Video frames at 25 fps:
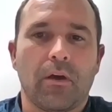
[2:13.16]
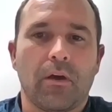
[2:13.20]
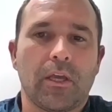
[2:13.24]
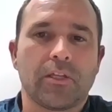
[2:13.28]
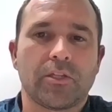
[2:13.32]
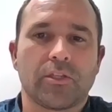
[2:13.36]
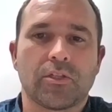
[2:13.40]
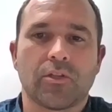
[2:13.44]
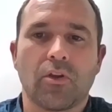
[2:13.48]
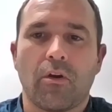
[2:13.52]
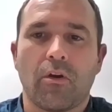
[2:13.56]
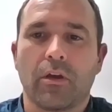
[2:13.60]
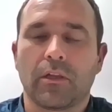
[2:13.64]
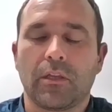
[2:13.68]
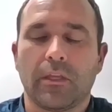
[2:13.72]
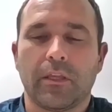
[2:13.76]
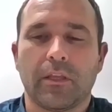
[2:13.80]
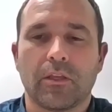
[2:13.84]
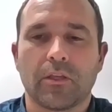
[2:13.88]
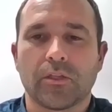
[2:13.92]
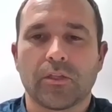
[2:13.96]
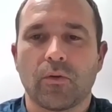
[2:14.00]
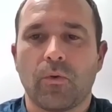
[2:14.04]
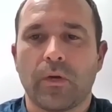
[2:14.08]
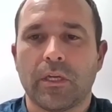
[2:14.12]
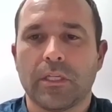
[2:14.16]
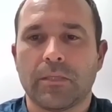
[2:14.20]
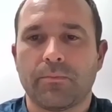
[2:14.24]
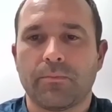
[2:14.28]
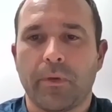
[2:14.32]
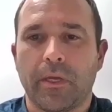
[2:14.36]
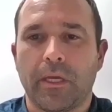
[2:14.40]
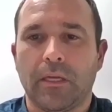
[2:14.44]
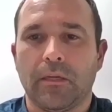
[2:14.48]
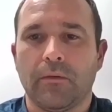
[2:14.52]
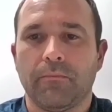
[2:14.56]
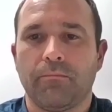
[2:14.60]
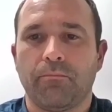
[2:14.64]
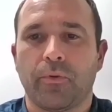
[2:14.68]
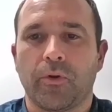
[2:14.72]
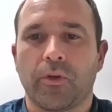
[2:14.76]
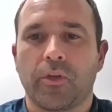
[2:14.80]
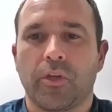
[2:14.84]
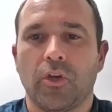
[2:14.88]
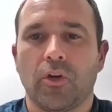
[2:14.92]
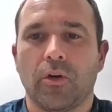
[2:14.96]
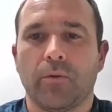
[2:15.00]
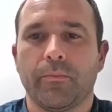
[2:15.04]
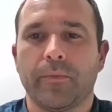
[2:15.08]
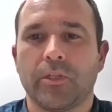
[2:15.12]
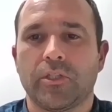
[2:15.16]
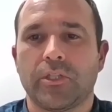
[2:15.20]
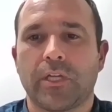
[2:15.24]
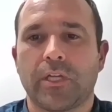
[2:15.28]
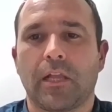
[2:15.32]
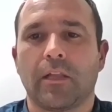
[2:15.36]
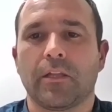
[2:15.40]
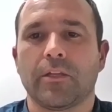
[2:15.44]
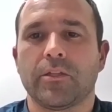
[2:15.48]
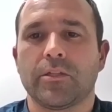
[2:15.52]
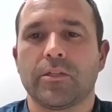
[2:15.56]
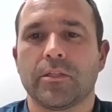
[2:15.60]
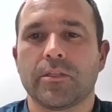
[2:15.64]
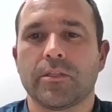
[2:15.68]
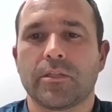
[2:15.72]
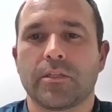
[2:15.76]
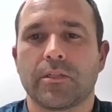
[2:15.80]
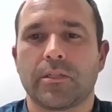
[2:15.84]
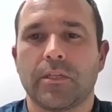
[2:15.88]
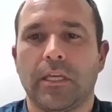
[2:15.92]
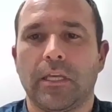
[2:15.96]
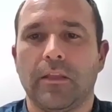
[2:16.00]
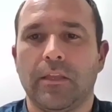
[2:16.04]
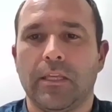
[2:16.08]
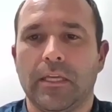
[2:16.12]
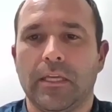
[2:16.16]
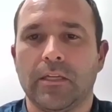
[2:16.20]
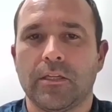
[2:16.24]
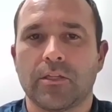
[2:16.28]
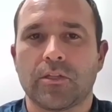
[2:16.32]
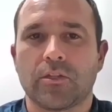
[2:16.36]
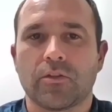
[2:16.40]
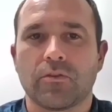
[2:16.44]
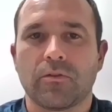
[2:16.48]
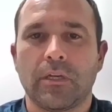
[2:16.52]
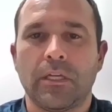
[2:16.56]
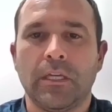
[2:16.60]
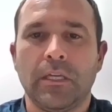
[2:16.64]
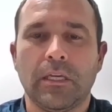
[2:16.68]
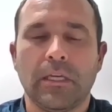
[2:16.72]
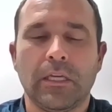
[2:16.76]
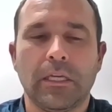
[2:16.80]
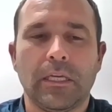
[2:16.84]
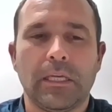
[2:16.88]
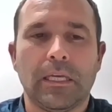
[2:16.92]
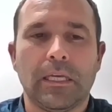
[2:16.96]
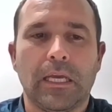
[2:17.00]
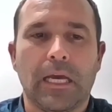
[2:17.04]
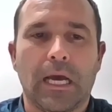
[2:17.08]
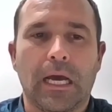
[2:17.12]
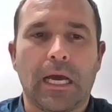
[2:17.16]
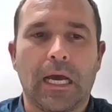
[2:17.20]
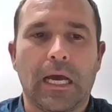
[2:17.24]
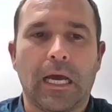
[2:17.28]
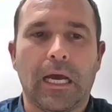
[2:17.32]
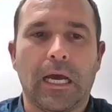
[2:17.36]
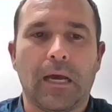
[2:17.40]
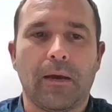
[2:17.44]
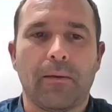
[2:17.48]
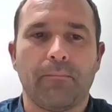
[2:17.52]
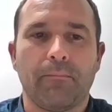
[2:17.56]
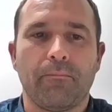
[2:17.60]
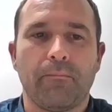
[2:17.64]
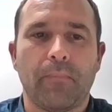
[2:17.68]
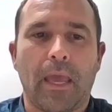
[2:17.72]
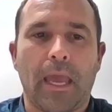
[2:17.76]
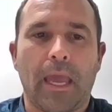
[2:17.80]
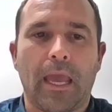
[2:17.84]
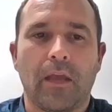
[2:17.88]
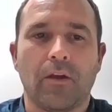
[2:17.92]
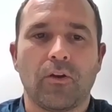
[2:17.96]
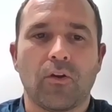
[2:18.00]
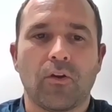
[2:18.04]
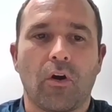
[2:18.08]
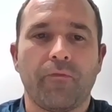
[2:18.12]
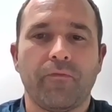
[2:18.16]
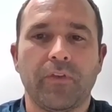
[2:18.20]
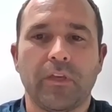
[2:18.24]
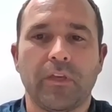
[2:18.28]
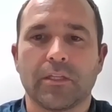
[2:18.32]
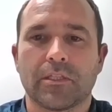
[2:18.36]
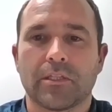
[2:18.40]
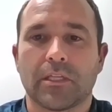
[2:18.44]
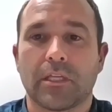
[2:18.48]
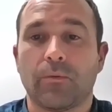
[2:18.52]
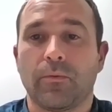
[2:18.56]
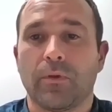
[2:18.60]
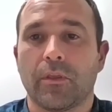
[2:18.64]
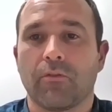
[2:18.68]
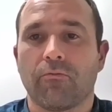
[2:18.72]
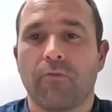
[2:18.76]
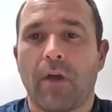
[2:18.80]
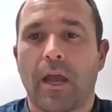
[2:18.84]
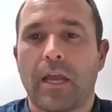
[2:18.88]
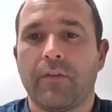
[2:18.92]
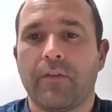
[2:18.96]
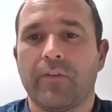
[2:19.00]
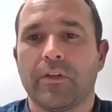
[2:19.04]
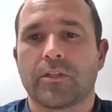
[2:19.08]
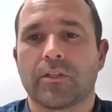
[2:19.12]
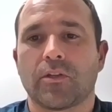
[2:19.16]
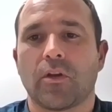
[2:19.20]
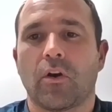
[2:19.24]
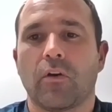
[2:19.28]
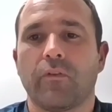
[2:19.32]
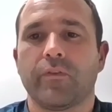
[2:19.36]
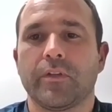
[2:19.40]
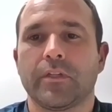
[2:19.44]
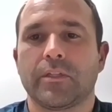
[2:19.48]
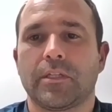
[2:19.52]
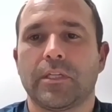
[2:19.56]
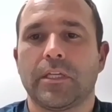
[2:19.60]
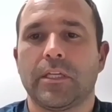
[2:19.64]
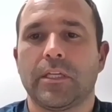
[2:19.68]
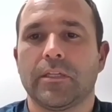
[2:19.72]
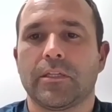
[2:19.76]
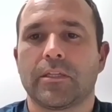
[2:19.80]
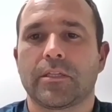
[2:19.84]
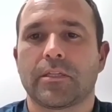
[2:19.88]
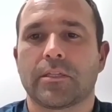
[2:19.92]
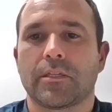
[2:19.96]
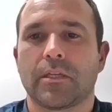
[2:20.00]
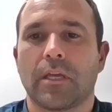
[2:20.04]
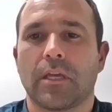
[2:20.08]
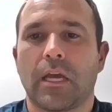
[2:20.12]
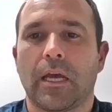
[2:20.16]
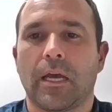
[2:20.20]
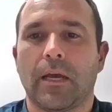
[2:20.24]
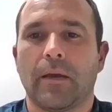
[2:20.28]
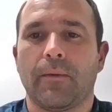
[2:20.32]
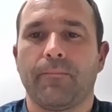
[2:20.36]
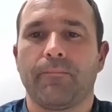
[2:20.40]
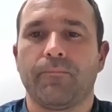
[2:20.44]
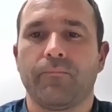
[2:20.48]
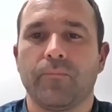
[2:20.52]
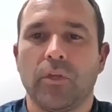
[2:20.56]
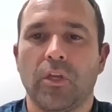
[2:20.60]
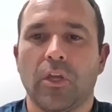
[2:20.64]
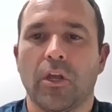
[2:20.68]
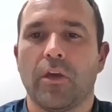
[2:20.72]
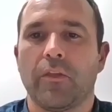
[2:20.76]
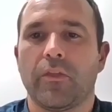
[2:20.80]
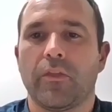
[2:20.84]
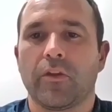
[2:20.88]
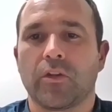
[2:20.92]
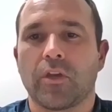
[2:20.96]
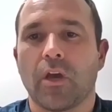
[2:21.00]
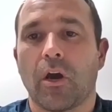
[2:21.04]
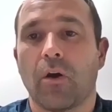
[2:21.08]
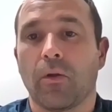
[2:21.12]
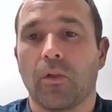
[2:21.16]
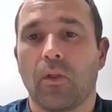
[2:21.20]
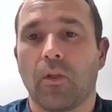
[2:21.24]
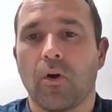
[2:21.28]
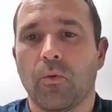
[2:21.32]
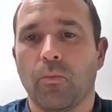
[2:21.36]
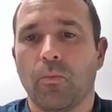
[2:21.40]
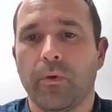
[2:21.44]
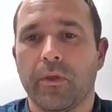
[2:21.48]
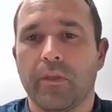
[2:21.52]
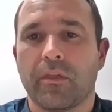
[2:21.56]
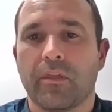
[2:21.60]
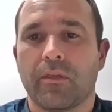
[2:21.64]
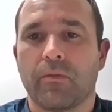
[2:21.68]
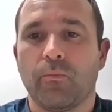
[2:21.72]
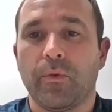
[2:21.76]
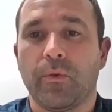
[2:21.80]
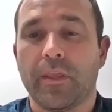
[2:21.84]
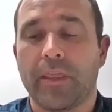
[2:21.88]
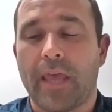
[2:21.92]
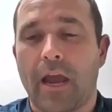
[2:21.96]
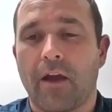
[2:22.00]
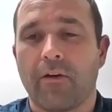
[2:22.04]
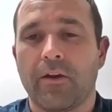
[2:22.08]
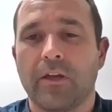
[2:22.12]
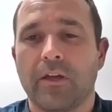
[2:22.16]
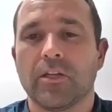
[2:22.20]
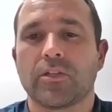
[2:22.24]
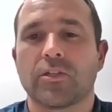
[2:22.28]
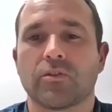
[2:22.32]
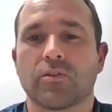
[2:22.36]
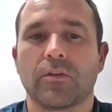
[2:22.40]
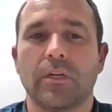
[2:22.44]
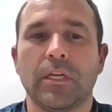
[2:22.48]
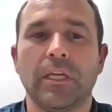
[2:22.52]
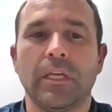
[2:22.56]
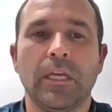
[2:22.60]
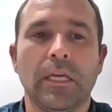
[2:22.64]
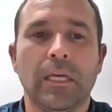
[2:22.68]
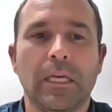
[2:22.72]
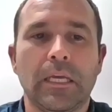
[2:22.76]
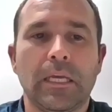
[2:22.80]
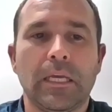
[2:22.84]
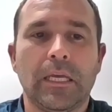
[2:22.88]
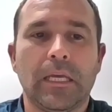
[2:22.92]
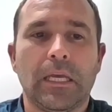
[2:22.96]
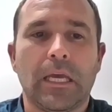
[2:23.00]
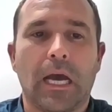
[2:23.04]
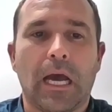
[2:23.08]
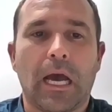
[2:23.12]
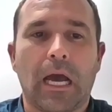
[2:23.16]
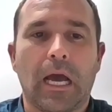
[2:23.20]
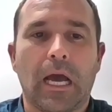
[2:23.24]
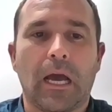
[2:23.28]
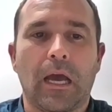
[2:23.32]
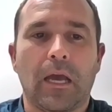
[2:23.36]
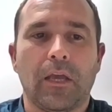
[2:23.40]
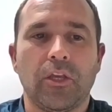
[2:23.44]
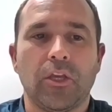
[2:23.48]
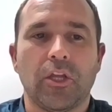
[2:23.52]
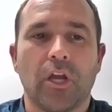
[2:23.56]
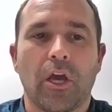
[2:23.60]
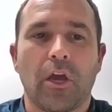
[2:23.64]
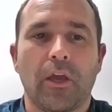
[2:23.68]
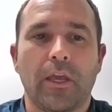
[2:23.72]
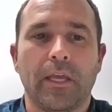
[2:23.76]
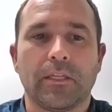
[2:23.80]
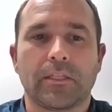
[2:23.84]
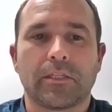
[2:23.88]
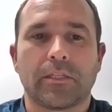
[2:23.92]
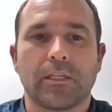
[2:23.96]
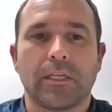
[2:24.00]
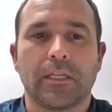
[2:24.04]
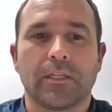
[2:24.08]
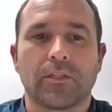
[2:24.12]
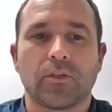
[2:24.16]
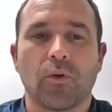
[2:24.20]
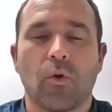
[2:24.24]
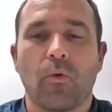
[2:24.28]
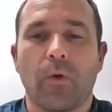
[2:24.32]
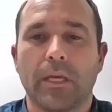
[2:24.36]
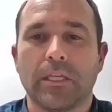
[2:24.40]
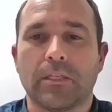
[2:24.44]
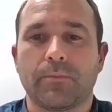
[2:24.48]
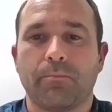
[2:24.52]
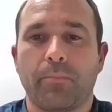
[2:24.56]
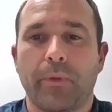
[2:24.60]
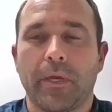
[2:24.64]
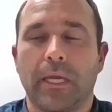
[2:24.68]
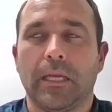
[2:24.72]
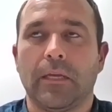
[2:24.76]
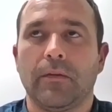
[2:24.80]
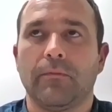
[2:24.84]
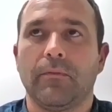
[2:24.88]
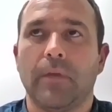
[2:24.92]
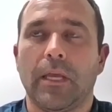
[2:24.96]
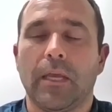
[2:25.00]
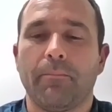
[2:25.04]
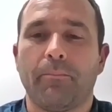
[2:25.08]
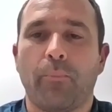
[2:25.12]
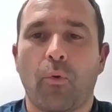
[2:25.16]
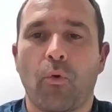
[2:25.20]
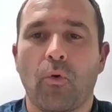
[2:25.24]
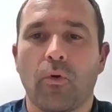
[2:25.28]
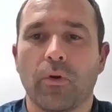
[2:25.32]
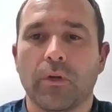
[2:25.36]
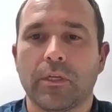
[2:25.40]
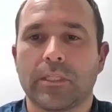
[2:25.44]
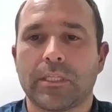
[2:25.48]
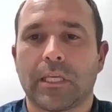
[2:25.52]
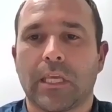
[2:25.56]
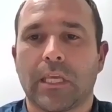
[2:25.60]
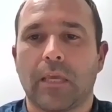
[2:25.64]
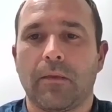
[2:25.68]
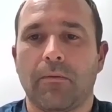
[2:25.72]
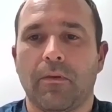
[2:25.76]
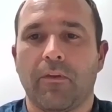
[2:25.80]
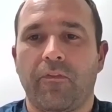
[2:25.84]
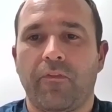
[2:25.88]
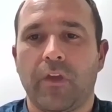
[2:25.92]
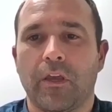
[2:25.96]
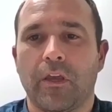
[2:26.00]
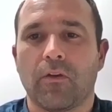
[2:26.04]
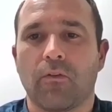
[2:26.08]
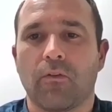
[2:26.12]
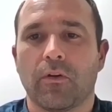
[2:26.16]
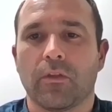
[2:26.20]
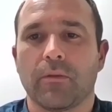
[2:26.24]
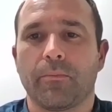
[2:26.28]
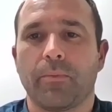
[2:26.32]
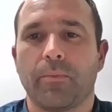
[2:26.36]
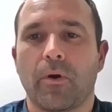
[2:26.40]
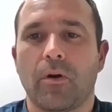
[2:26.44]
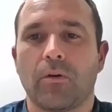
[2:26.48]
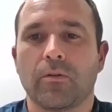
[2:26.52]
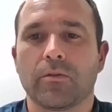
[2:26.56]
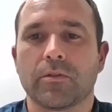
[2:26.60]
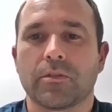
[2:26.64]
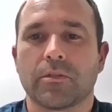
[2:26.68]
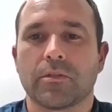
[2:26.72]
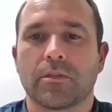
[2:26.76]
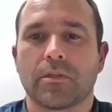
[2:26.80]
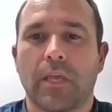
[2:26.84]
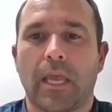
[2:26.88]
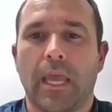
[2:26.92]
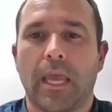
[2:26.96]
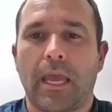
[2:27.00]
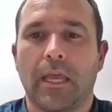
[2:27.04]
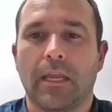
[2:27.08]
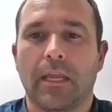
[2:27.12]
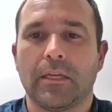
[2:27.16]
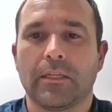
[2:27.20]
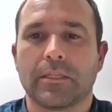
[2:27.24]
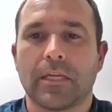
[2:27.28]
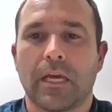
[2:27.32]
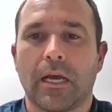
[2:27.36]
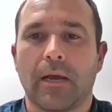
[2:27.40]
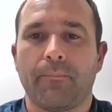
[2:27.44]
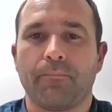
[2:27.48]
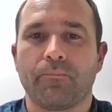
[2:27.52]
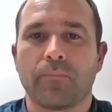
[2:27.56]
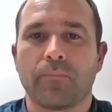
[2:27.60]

historically there's always been procurement challenges in the industry, and obviously with the rate of insolvencies, that go along with our industry, it's always been important to keep your finger on the pulse and